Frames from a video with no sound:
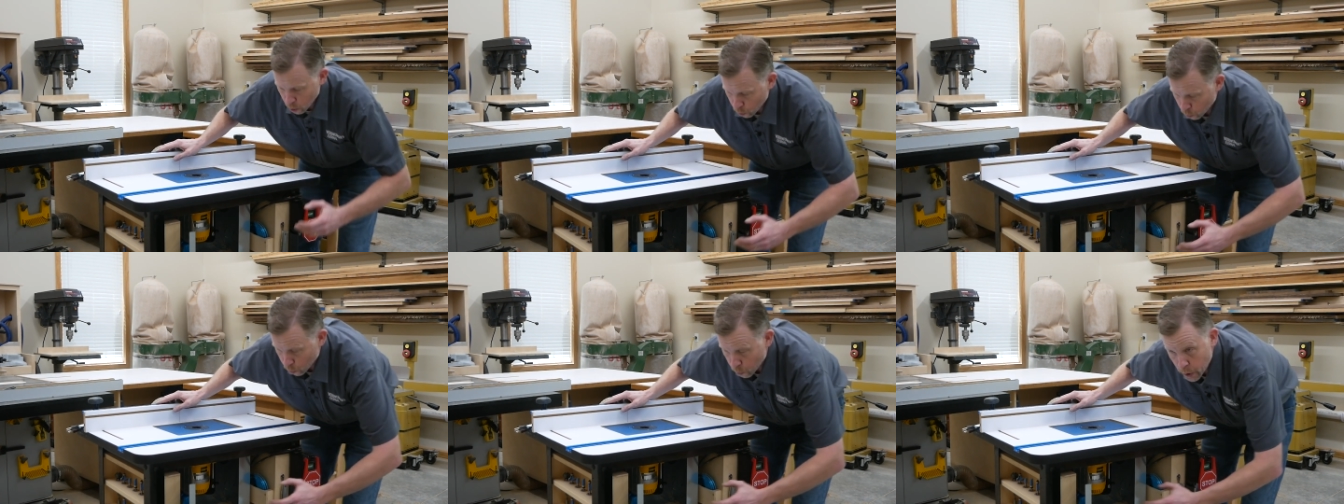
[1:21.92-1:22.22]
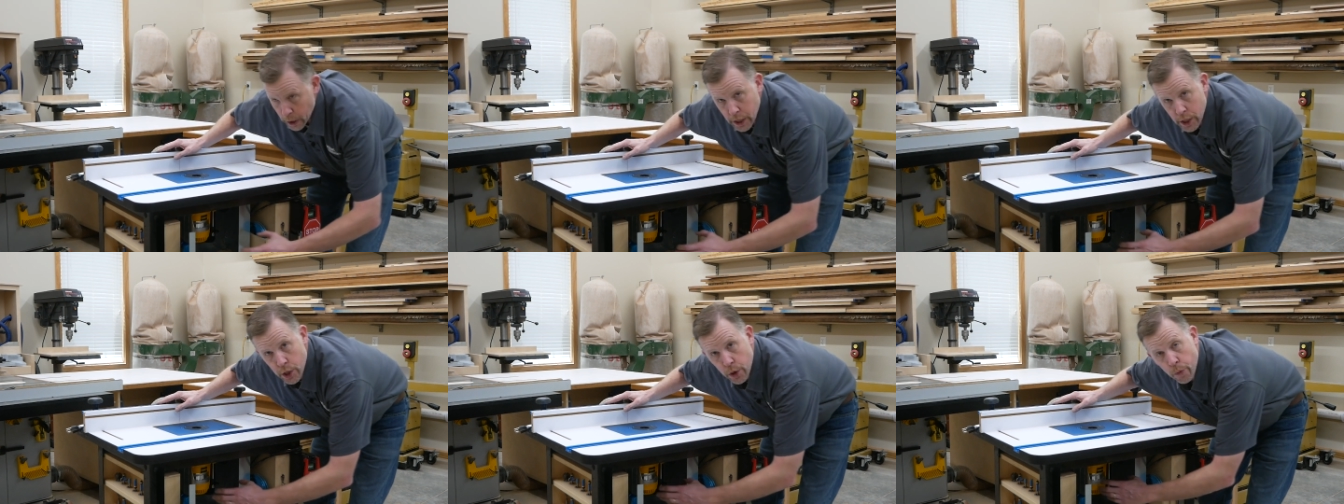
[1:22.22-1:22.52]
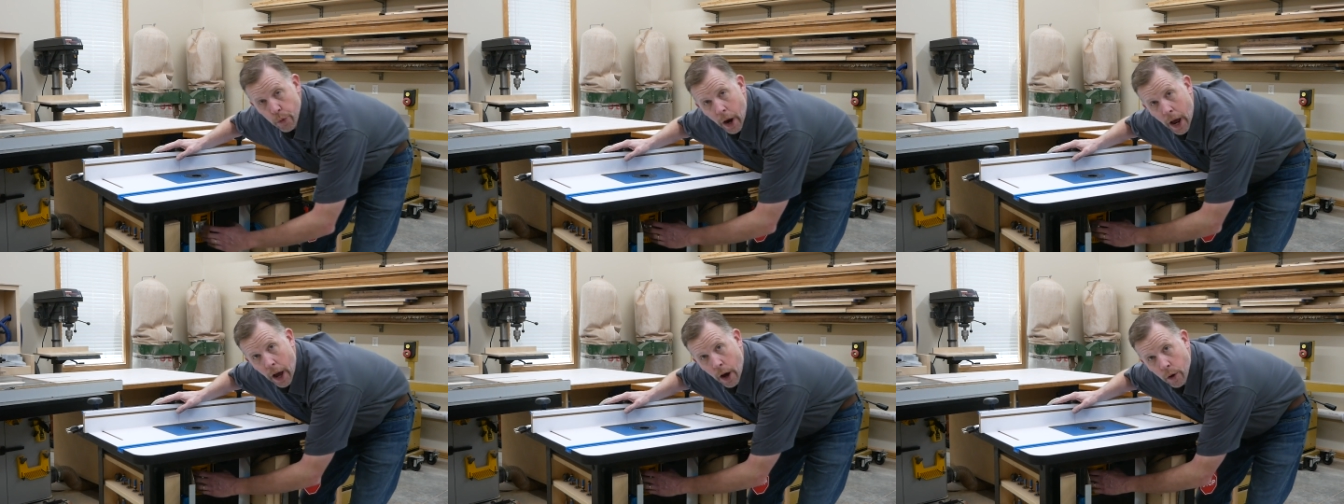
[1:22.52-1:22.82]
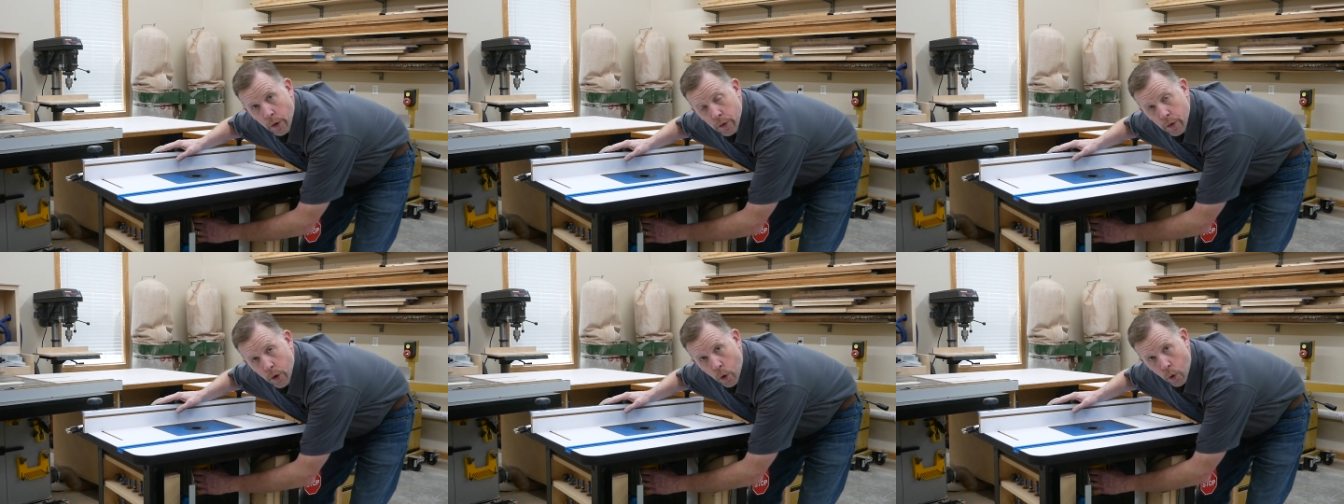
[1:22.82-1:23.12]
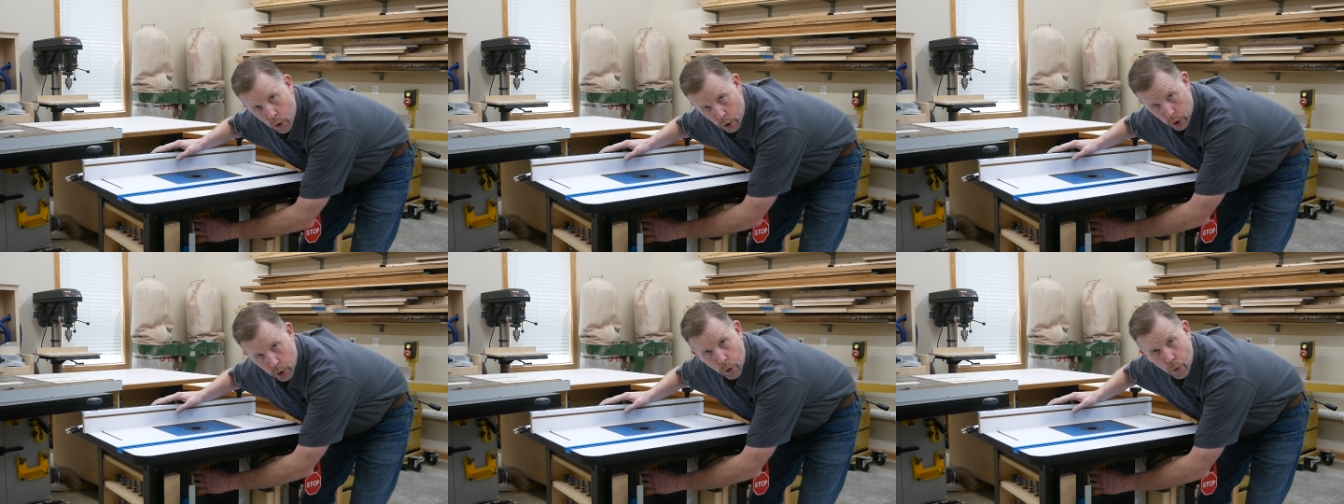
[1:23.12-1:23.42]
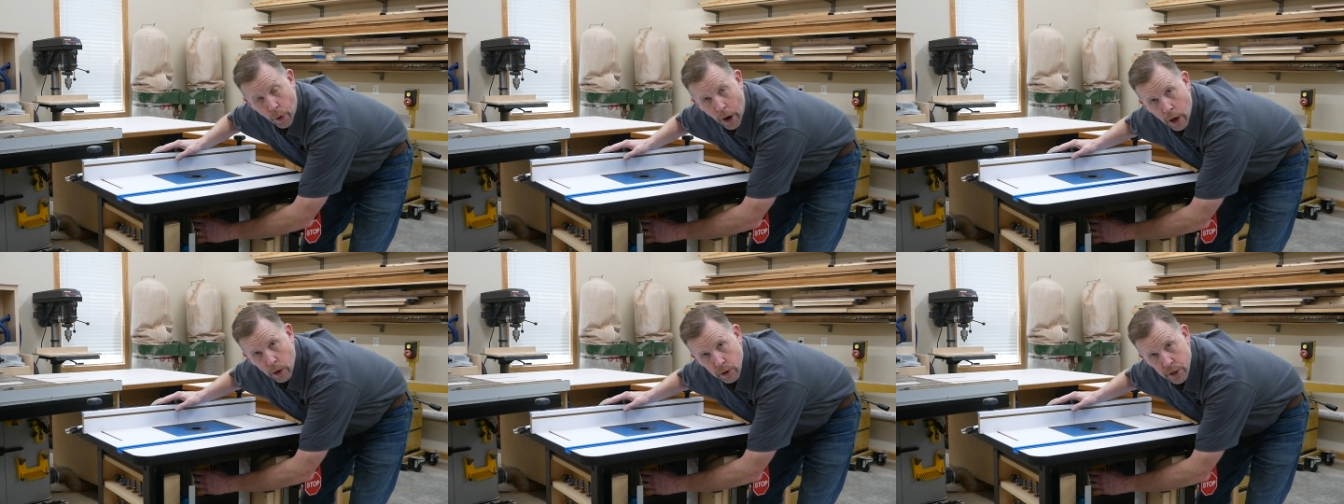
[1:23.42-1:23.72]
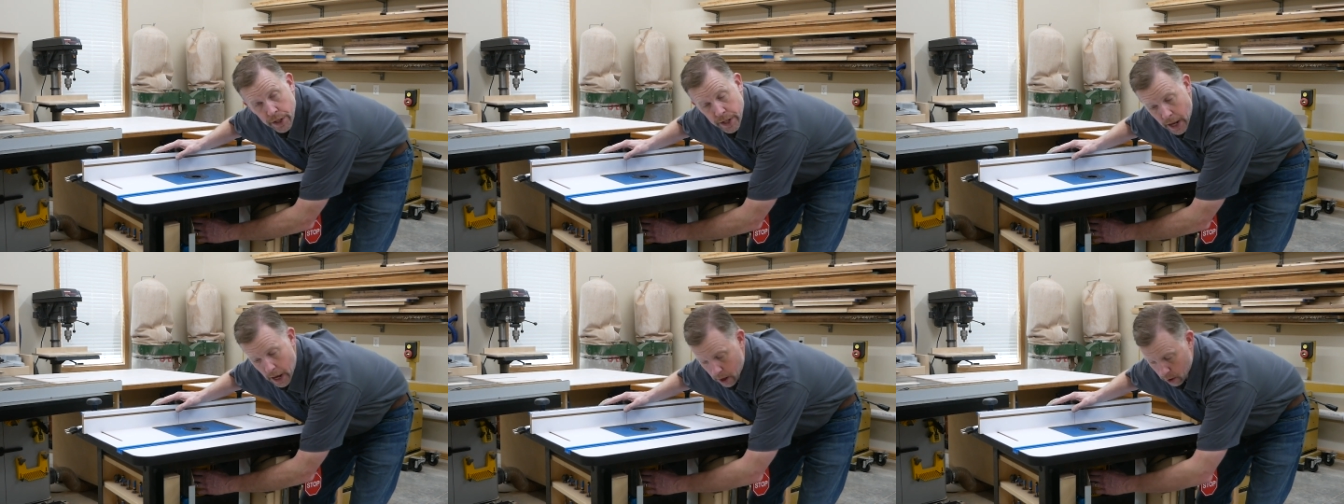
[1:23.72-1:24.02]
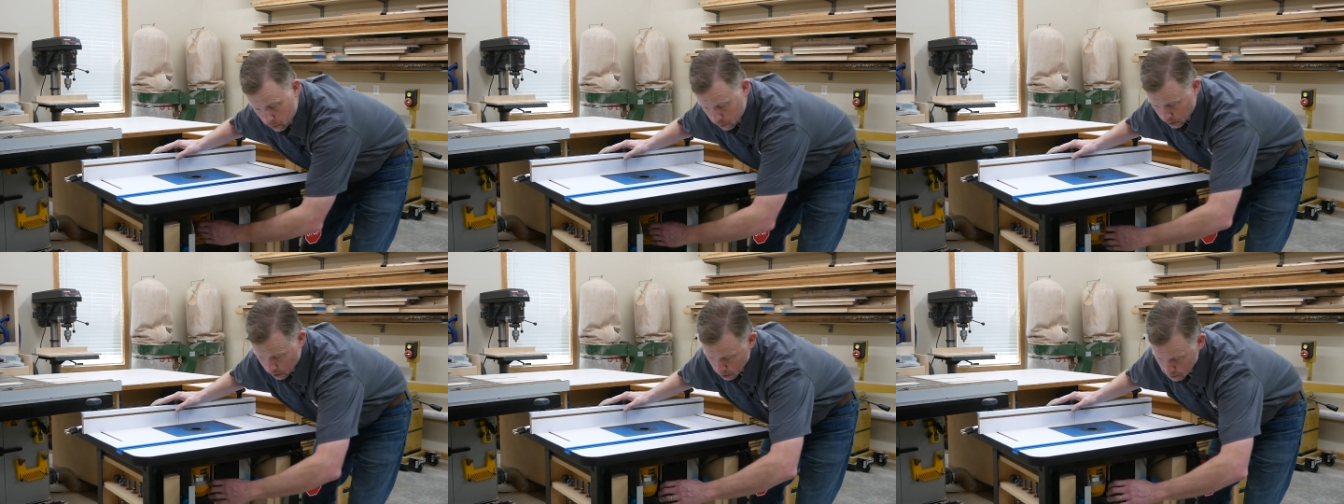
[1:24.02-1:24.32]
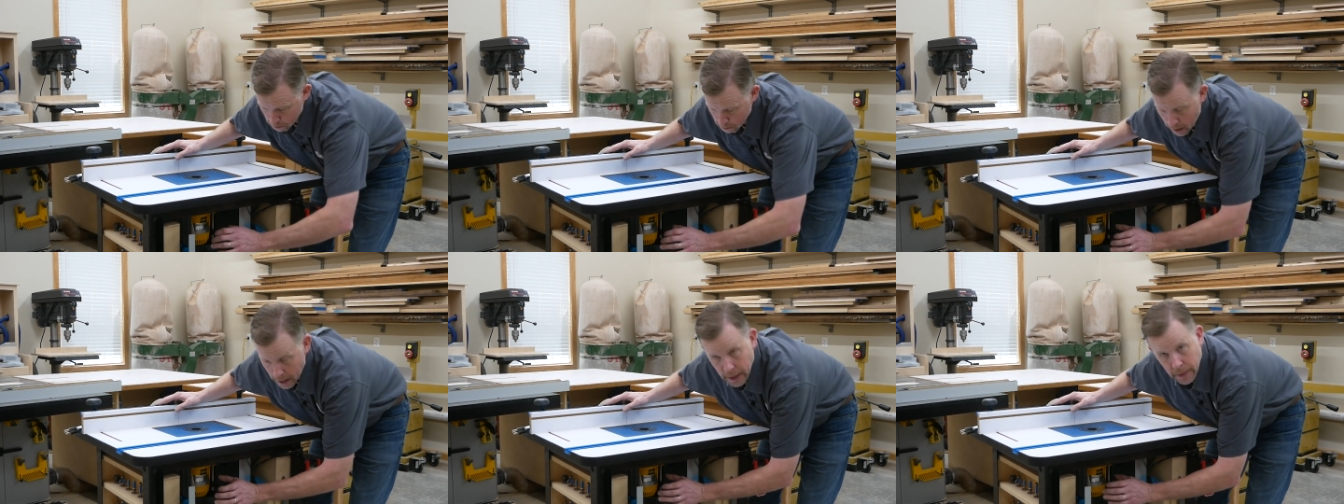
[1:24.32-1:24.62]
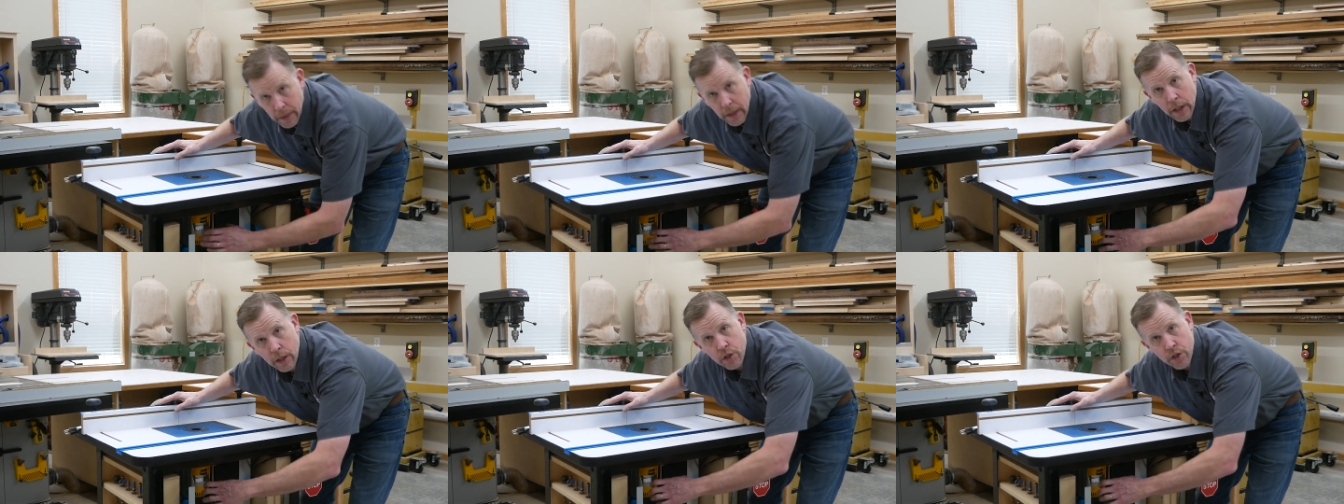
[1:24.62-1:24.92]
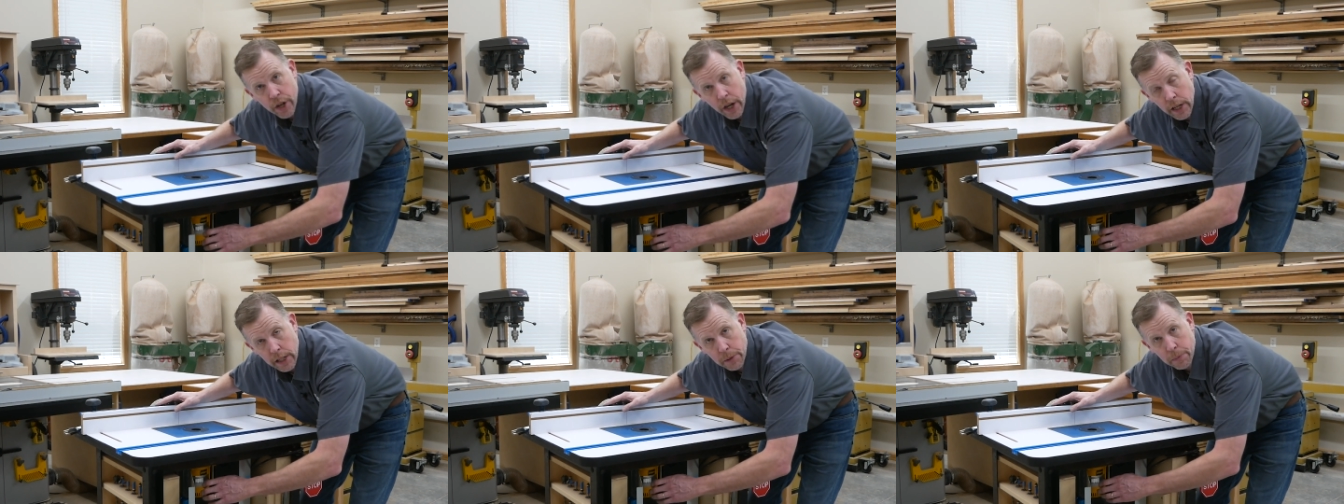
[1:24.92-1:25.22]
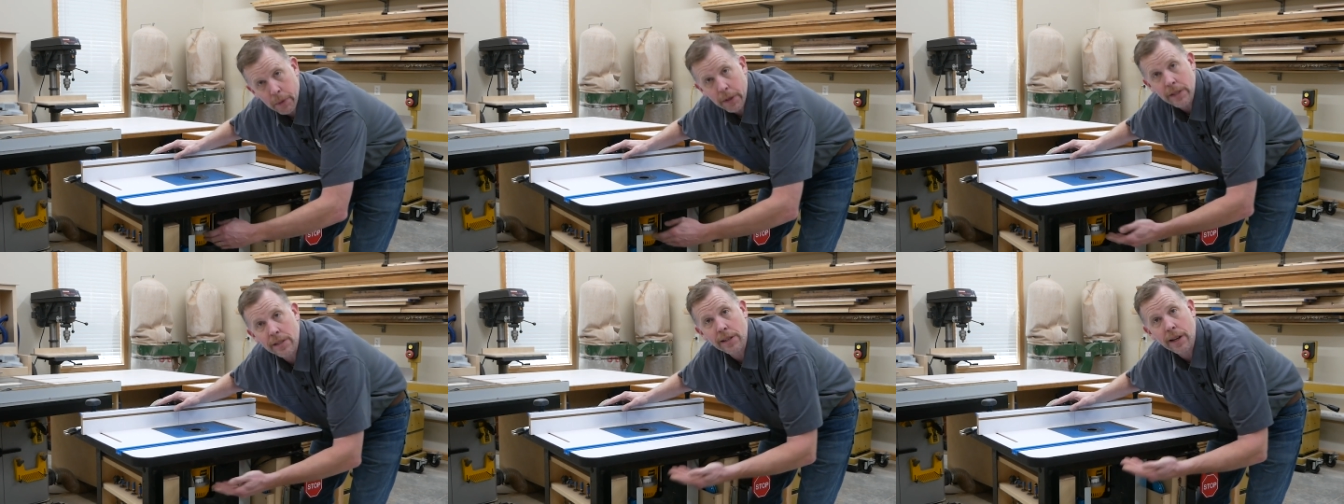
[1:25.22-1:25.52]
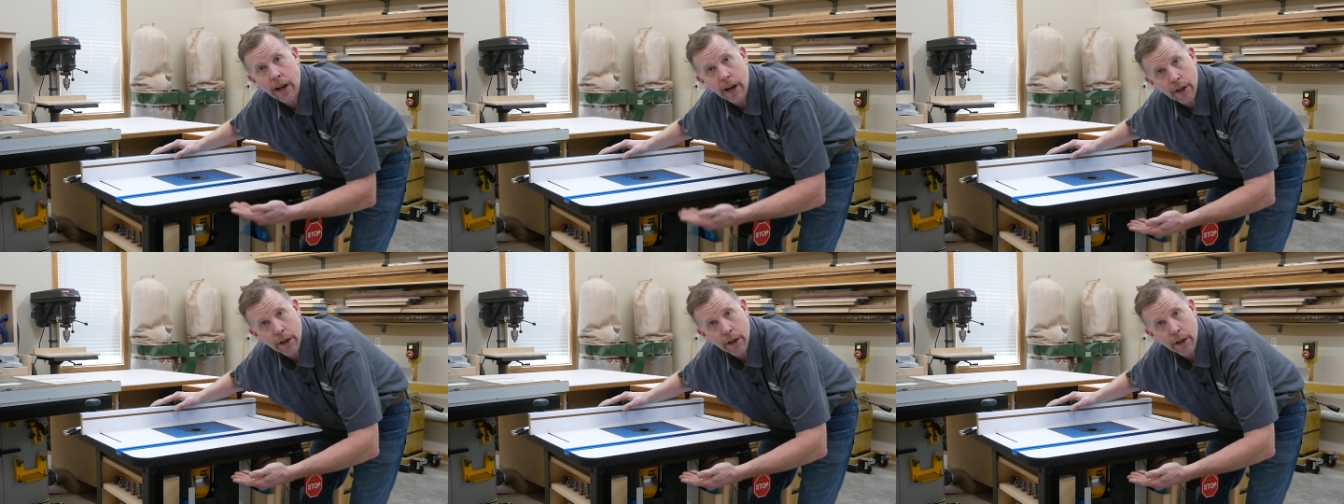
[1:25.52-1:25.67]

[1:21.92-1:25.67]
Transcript: reach around or crouch down and make the adjustments